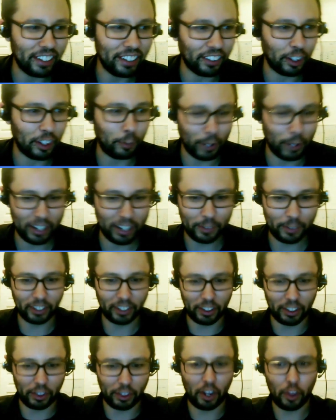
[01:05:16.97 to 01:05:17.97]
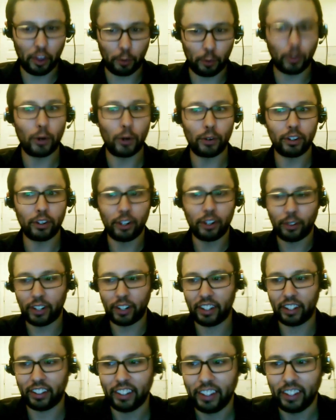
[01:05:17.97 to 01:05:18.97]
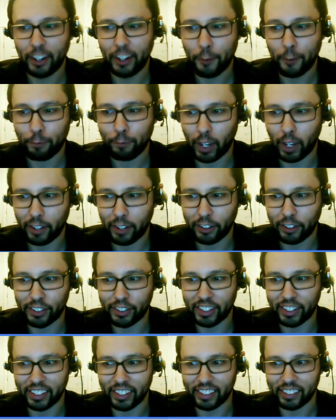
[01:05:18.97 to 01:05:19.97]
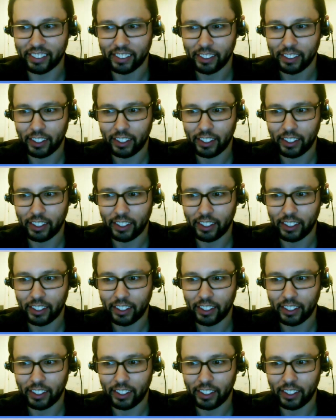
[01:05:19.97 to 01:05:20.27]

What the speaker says: Are they participants on the road? Right? So there's this